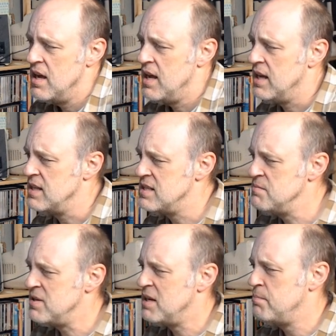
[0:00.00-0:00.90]
And it
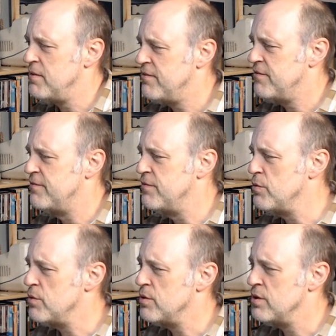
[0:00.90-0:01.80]
seems like
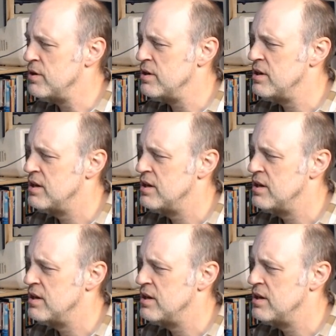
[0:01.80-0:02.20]
before